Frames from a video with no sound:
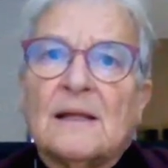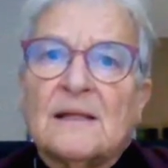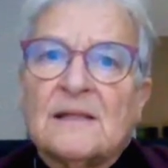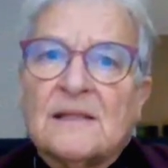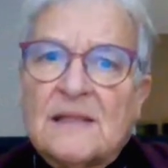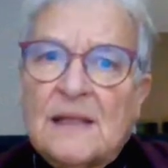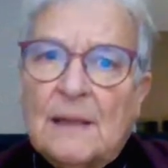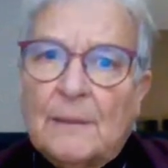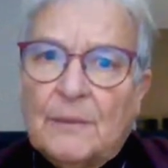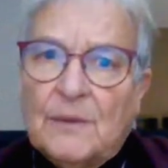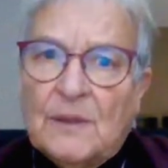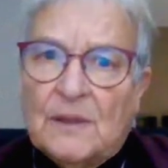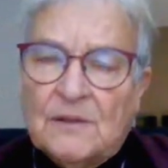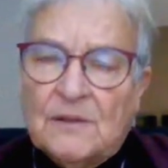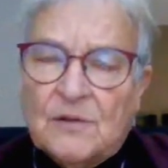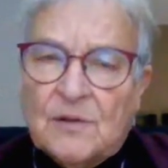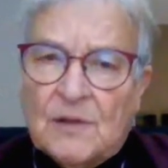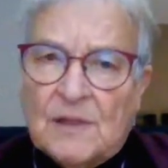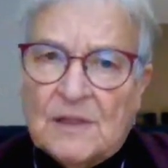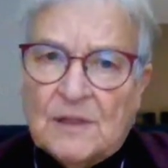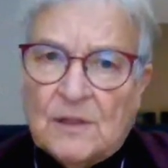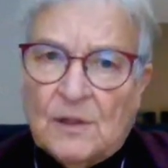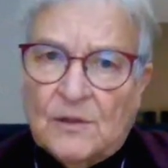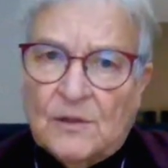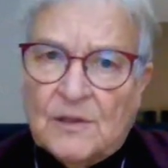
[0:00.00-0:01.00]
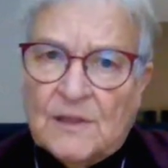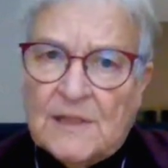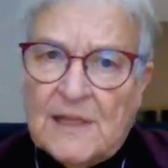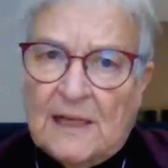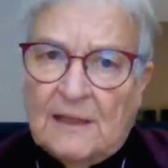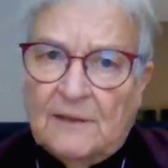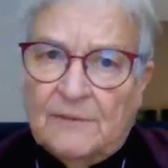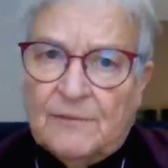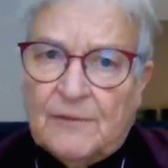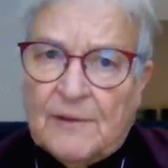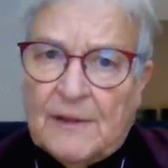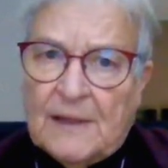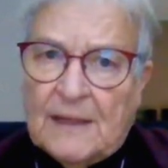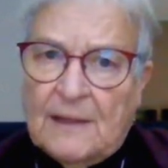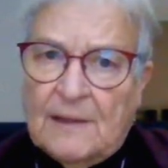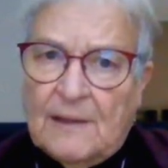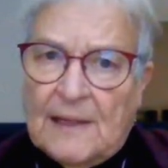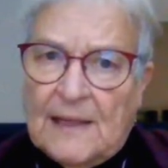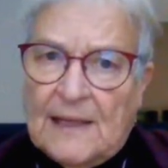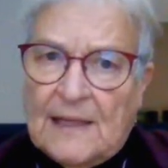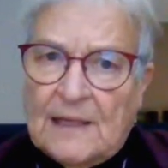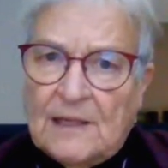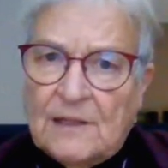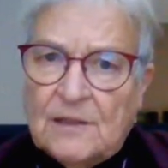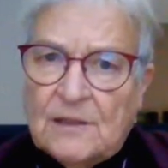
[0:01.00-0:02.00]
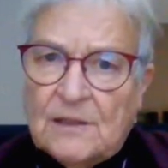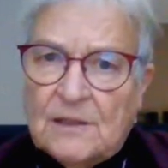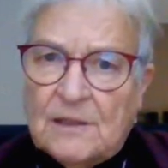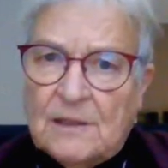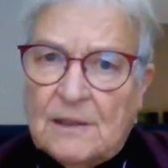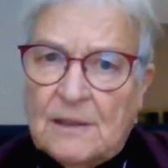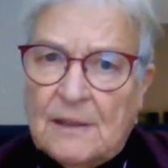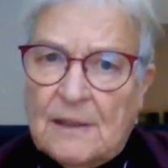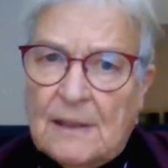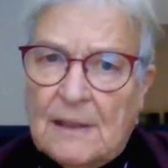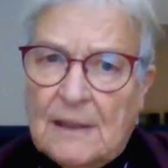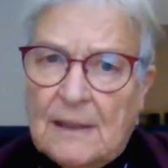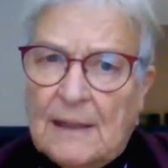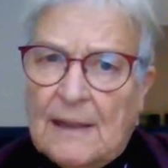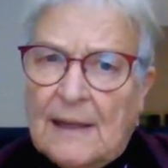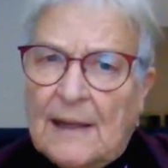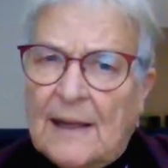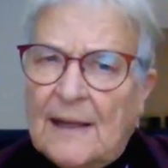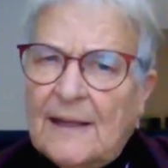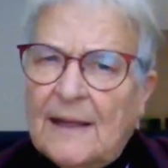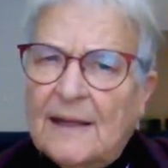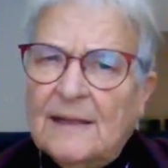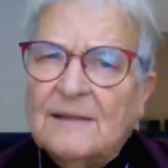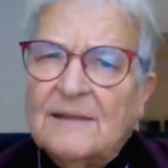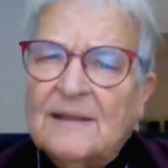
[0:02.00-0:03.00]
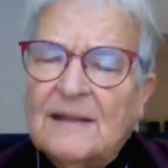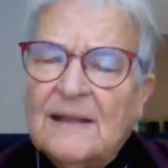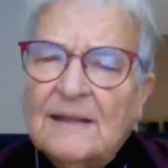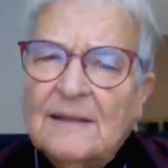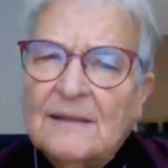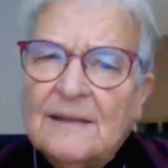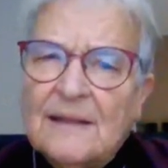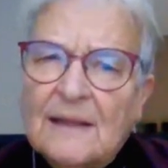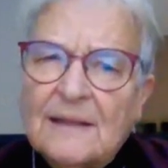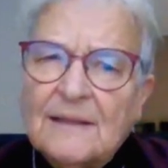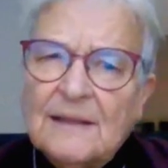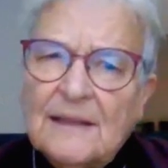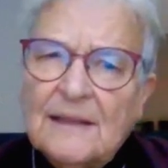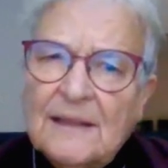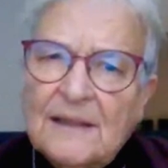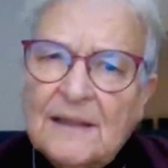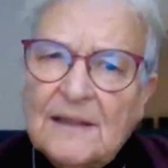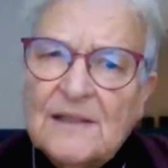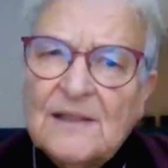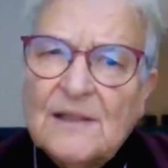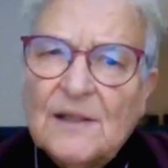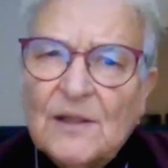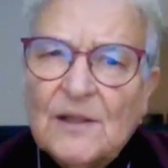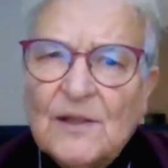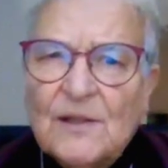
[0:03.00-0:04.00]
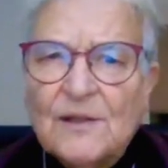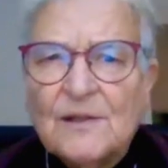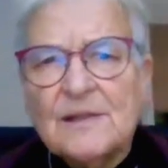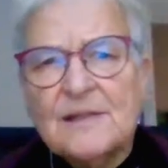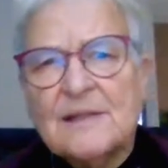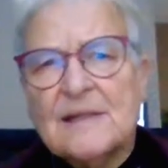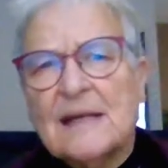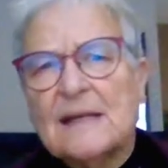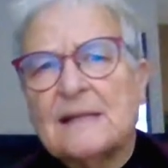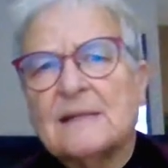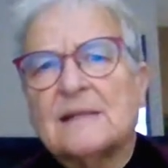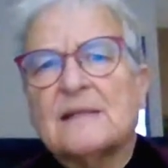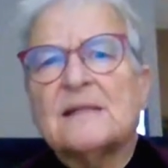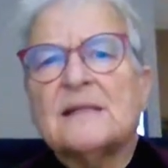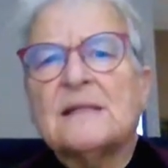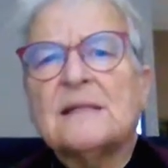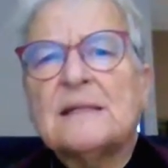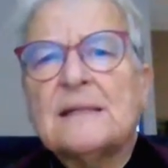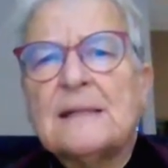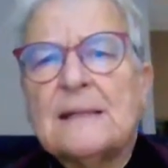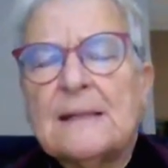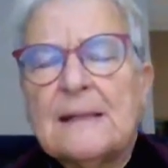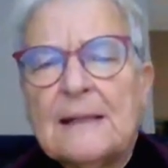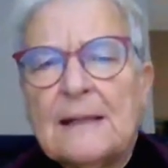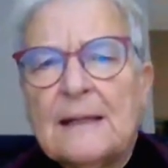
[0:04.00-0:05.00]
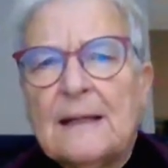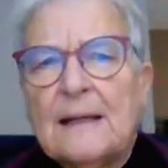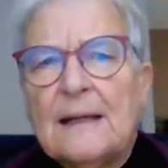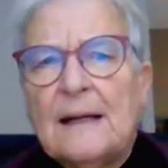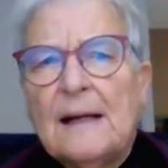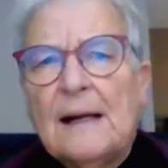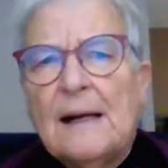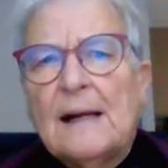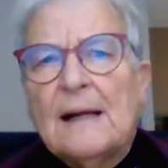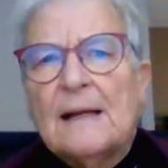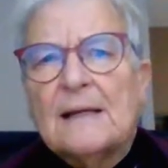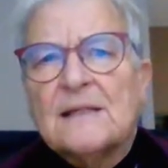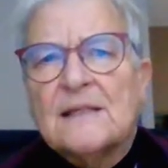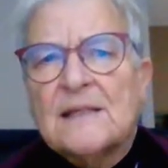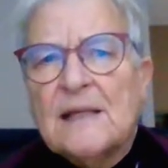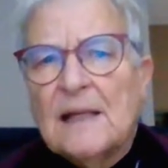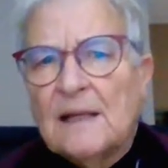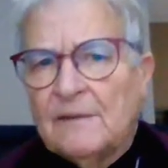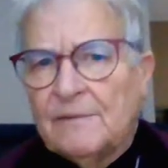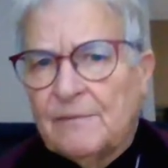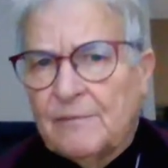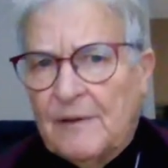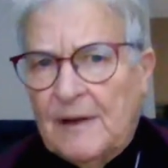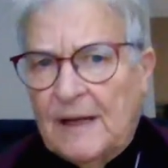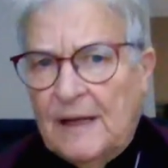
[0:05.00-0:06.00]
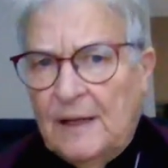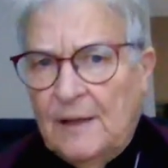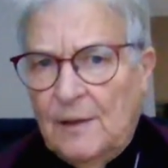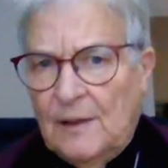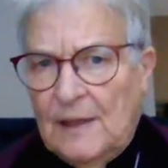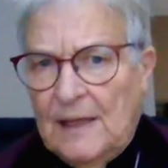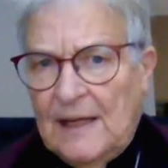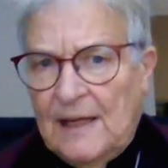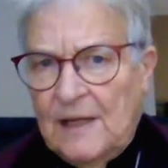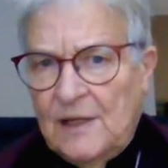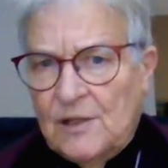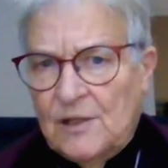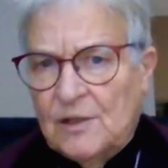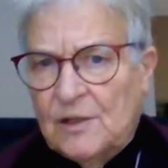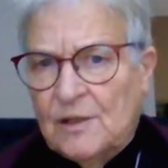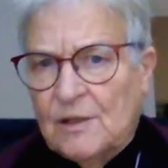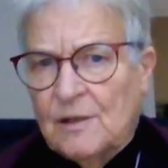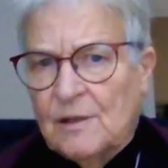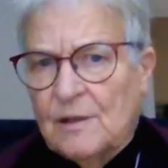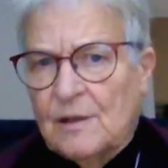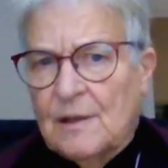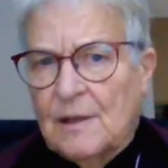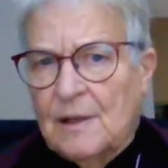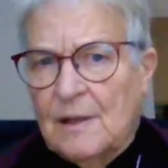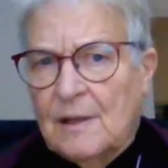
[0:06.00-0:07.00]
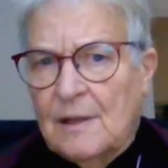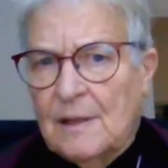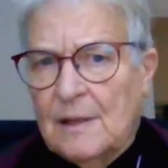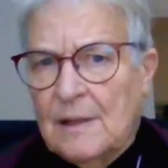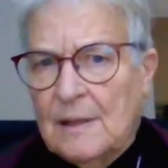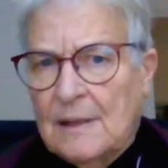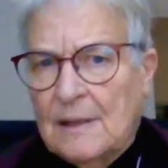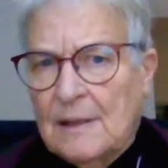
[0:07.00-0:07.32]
in some countries on self-regulation. And I think that in a certain sense, self-regulation